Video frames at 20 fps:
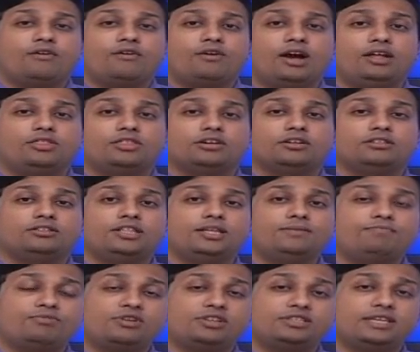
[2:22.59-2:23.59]
rather
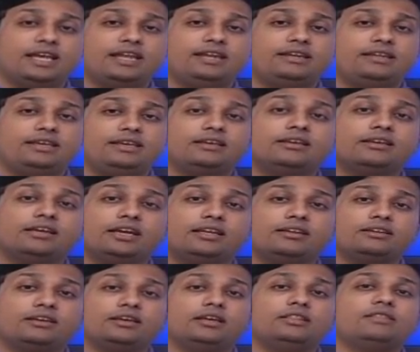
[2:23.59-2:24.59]
than presenting
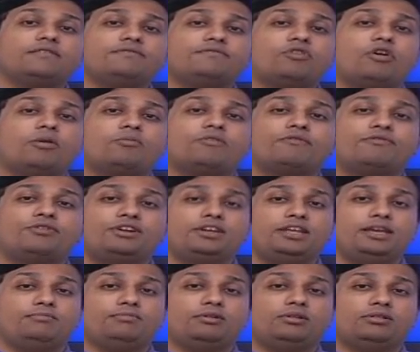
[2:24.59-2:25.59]
it in the form of a
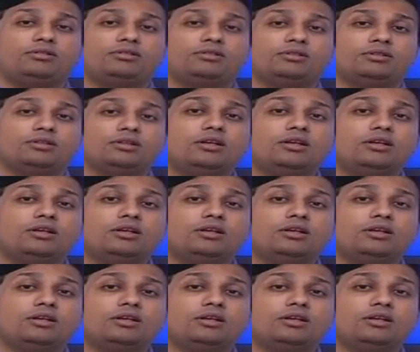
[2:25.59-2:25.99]
table.